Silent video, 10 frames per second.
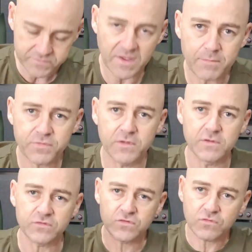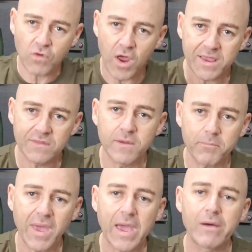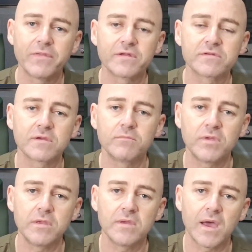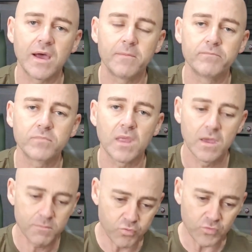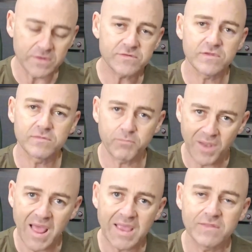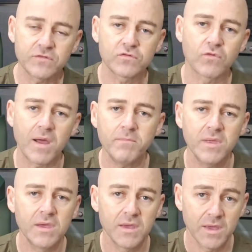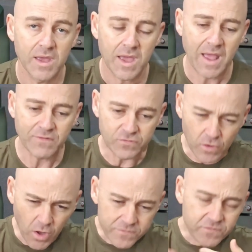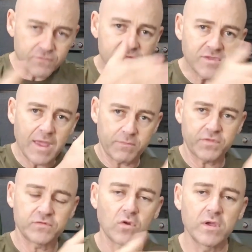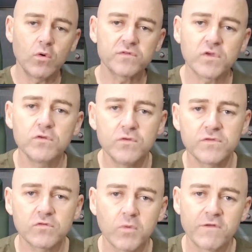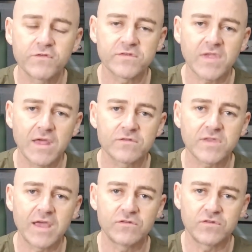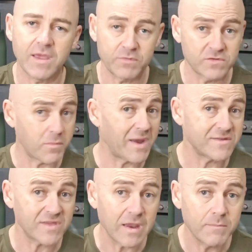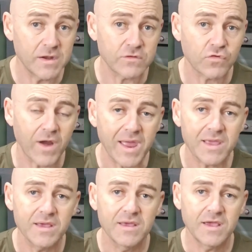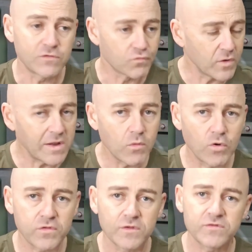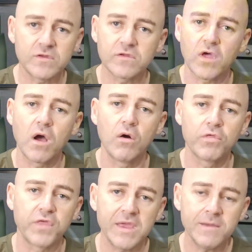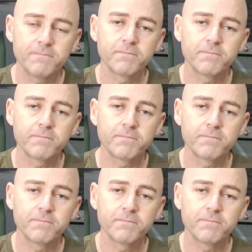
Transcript: depth and the strike and the power that can be put into playing this drum. And there's lots of depth, so I also use this one for soundstage depth. It's about a 10-minute track. It's really worth listening to the whole thing.